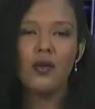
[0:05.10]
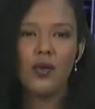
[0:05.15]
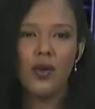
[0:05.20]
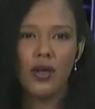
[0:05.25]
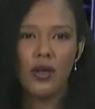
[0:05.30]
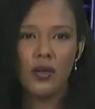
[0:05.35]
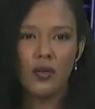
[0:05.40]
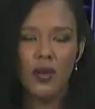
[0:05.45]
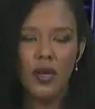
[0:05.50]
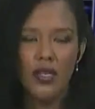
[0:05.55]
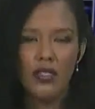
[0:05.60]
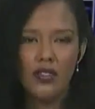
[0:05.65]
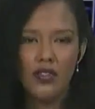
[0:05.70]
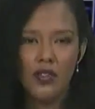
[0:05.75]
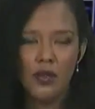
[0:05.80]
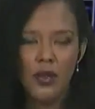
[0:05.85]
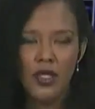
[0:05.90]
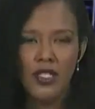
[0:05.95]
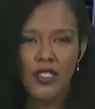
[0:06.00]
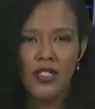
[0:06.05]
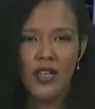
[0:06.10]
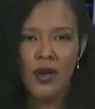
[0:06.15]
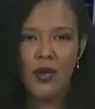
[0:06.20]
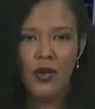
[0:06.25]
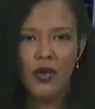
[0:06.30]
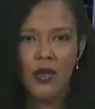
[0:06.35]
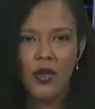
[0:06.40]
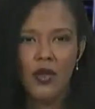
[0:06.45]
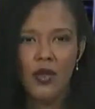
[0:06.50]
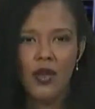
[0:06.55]
Welcome back from the
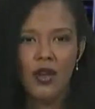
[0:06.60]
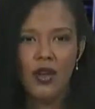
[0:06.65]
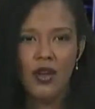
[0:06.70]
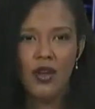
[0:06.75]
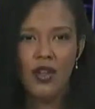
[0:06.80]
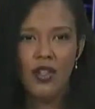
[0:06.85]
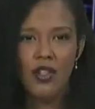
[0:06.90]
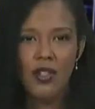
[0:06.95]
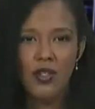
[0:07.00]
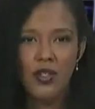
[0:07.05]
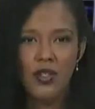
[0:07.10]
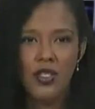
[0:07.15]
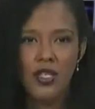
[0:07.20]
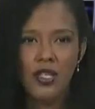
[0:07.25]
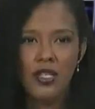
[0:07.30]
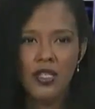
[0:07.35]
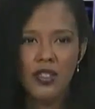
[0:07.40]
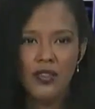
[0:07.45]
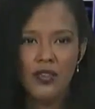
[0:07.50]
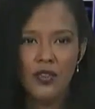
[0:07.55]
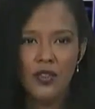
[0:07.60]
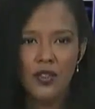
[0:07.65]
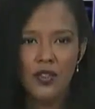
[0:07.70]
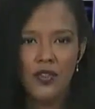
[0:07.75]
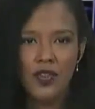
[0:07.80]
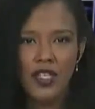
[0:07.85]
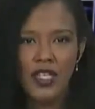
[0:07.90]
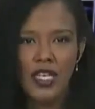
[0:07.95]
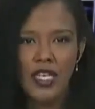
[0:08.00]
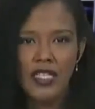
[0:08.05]
South. On Tuesday, the first
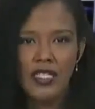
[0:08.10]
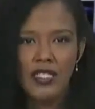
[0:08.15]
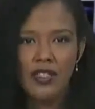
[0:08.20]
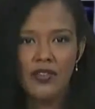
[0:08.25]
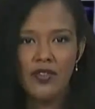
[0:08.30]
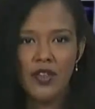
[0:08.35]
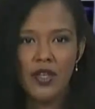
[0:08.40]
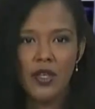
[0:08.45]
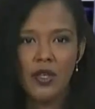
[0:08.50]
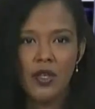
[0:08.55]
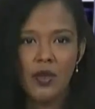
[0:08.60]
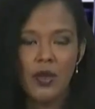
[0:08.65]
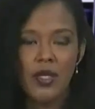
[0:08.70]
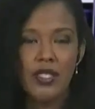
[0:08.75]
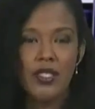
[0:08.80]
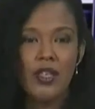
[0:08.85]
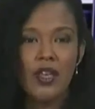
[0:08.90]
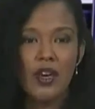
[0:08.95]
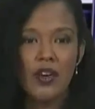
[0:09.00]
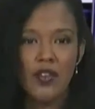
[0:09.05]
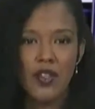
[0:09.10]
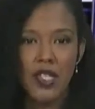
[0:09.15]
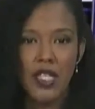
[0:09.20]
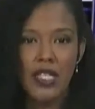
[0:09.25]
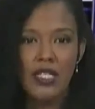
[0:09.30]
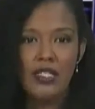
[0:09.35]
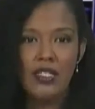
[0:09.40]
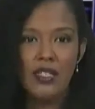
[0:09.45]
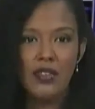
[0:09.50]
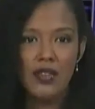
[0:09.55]
financing for Cuba's
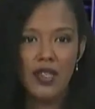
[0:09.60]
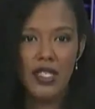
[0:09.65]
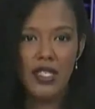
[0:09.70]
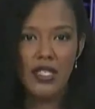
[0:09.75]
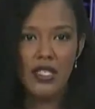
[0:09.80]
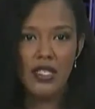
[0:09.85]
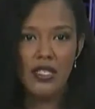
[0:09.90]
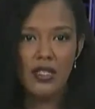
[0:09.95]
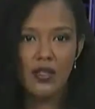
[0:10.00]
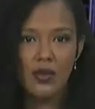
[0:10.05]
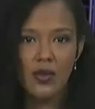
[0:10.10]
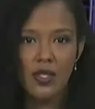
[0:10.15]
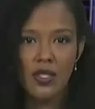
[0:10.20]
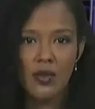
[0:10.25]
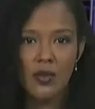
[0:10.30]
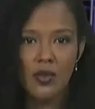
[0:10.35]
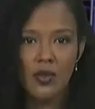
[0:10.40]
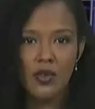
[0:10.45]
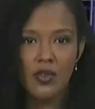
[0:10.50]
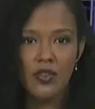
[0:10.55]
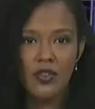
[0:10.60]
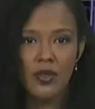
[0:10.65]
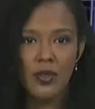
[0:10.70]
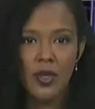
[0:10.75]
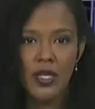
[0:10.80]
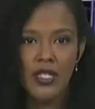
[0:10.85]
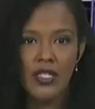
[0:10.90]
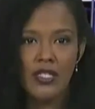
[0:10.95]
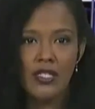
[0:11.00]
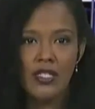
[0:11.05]
COVID-19 vaccines was approved
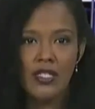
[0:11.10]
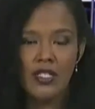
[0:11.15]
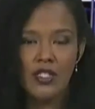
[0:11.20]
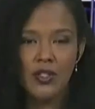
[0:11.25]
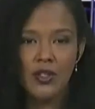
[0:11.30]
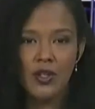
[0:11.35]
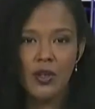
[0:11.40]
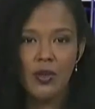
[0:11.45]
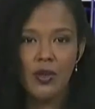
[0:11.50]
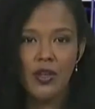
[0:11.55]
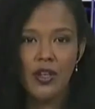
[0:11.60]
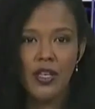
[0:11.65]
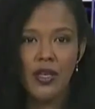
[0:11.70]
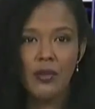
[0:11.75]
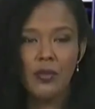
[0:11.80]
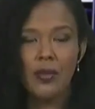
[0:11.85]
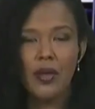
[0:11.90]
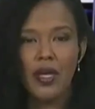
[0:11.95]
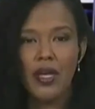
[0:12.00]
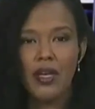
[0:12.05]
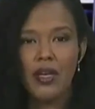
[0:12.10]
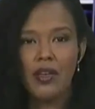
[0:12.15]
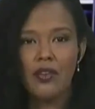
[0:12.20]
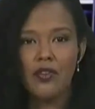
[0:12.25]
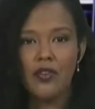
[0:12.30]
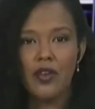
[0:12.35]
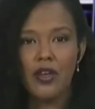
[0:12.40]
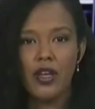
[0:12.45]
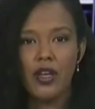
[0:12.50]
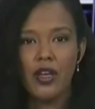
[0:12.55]
by the Central American Bank
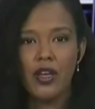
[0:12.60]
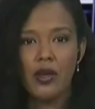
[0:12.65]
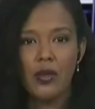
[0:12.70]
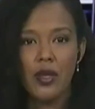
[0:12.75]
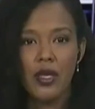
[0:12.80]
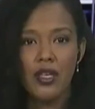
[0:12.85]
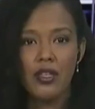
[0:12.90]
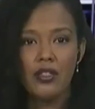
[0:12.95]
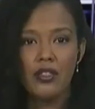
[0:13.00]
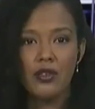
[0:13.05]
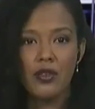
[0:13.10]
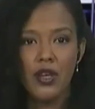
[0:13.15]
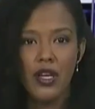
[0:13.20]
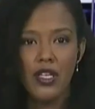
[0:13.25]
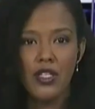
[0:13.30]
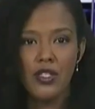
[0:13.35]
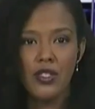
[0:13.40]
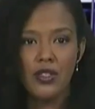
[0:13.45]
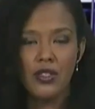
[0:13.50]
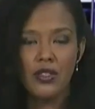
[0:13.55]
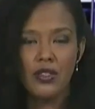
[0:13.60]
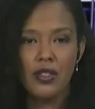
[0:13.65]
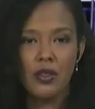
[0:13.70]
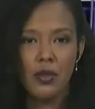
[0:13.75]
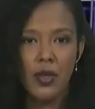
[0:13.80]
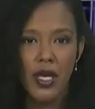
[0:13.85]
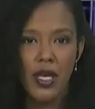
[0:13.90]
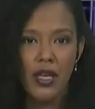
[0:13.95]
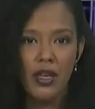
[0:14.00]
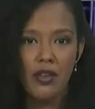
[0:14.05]
for Economic Integration,
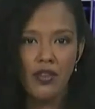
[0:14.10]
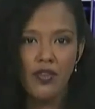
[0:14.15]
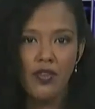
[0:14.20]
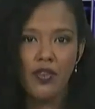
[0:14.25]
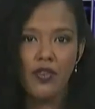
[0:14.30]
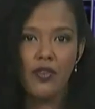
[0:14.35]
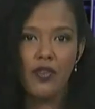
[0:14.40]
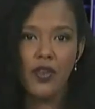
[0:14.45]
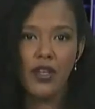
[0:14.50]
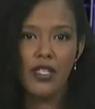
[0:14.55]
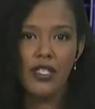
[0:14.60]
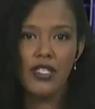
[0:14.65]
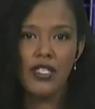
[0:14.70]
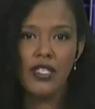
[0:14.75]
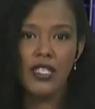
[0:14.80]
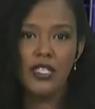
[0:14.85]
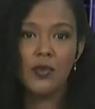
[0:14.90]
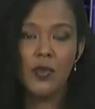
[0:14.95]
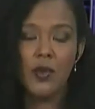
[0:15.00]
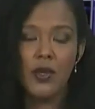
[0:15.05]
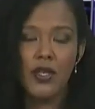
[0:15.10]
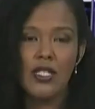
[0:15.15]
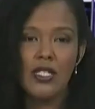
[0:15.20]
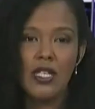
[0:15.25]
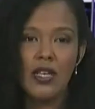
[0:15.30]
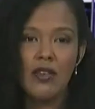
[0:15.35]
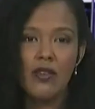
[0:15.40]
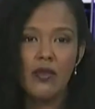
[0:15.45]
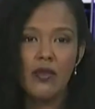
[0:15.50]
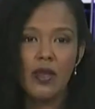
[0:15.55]
CABEI, for
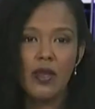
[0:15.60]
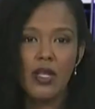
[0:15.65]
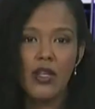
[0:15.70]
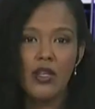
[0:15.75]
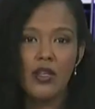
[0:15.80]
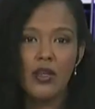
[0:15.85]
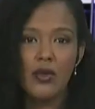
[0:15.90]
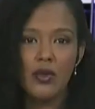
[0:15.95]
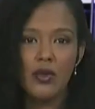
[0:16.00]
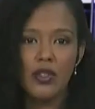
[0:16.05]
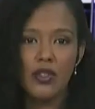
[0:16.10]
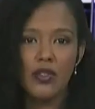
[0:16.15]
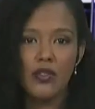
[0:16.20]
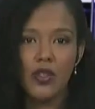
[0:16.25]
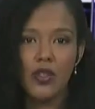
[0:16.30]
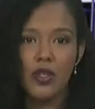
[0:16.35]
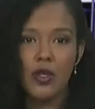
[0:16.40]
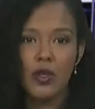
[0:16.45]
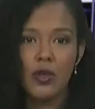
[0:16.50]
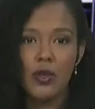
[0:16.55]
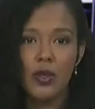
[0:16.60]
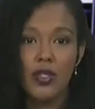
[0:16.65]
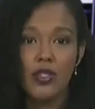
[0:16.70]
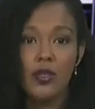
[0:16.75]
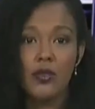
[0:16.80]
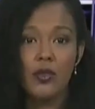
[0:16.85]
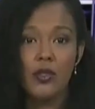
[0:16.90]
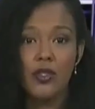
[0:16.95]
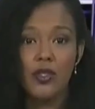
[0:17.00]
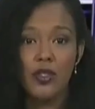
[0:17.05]
€46.7 million for Cuba to
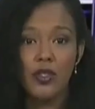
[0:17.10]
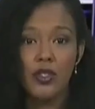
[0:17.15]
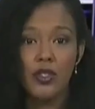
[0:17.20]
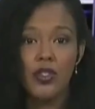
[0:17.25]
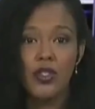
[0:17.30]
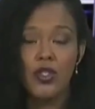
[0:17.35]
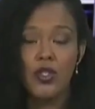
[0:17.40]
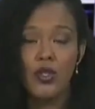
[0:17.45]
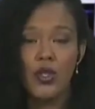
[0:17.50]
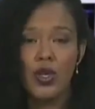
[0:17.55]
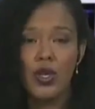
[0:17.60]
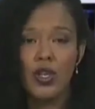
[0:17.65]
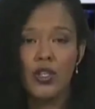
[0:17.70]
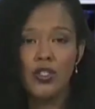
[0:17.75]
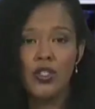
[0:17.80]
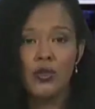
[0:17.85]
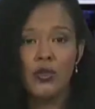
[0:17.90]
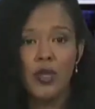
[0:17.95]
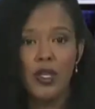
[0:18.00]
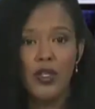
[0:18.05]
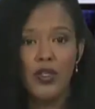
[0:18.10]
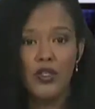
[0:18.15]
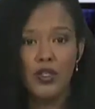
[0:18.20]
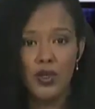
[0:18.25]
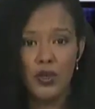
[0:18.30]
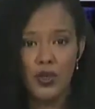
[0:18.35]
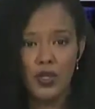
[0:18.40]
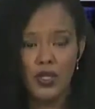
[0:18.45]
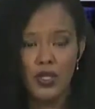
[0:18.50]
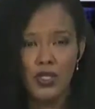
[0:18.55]
produce 200 million
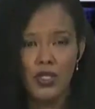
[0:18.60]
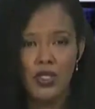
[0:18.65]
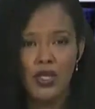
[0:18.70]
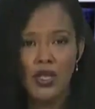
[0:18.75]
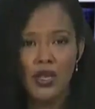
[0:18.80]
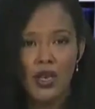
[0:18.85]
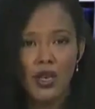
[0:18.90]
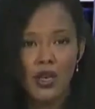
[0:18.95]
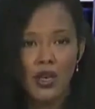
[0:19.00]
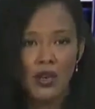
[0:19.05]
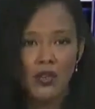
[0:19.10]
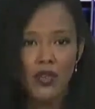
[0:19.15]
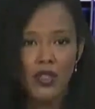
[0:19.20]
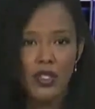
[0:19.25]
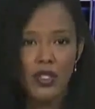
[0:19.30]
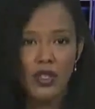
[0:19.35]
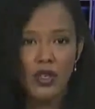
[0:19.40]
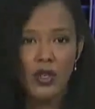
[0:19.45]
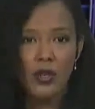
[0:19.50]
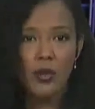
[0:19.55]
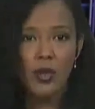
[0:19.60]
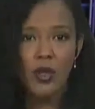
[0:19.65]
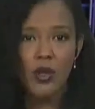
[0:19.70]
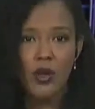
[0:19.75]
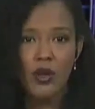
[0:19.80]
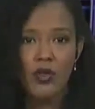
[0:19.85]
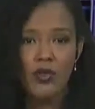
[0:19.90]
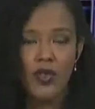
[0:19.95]
doses of its homegrown